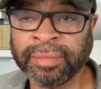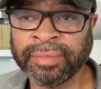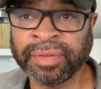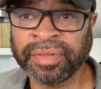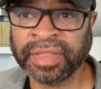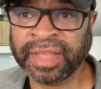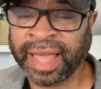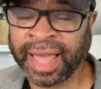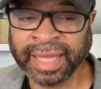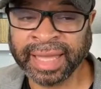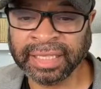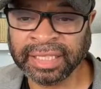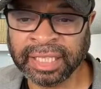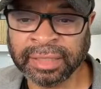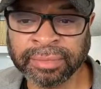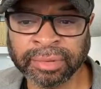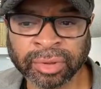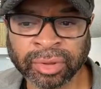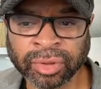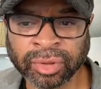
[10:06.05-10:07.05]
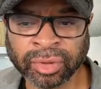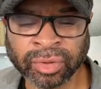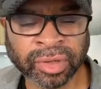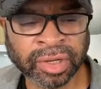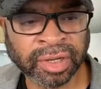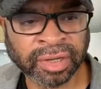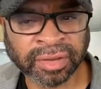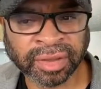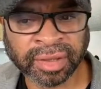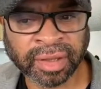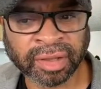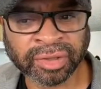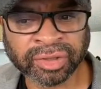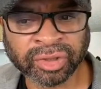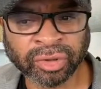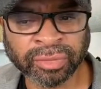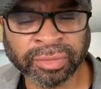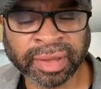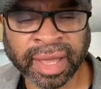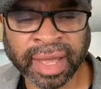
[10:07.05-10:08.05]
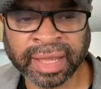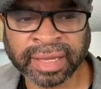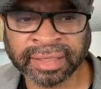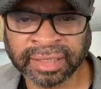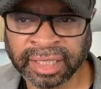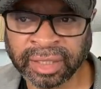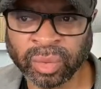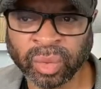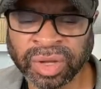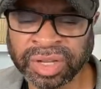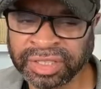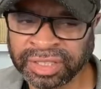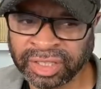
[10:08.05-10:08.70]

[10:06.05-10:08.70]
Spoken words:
But the atypical, they also bind D1,